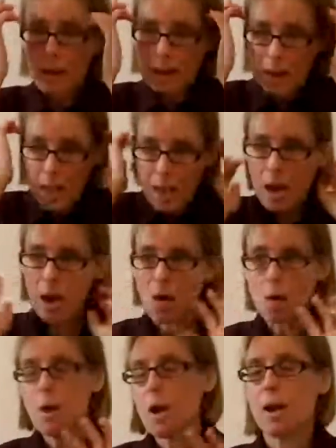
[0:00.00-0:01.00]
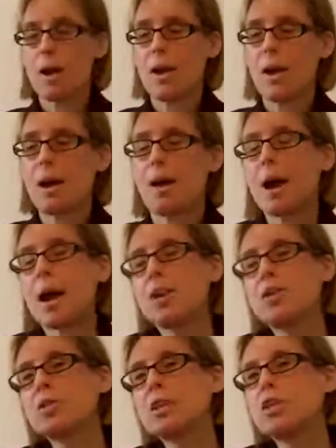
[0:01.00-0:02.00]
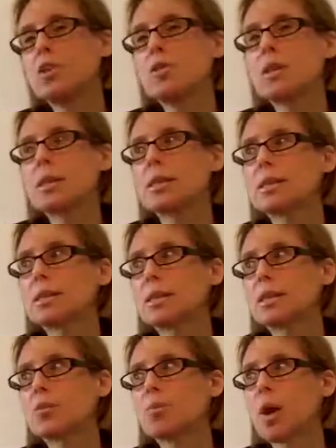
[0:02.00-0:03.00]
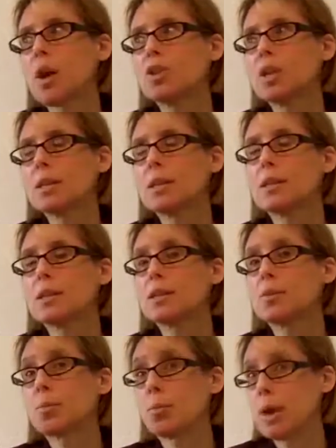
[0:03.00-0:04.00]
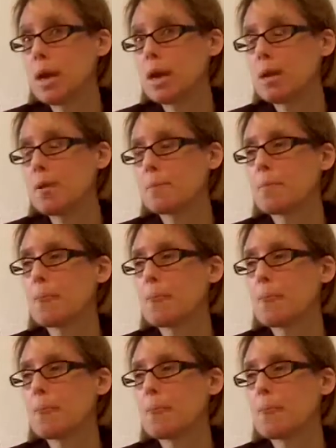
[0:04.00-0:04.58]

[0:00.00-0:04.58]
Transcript: now I usually do this project in the spring,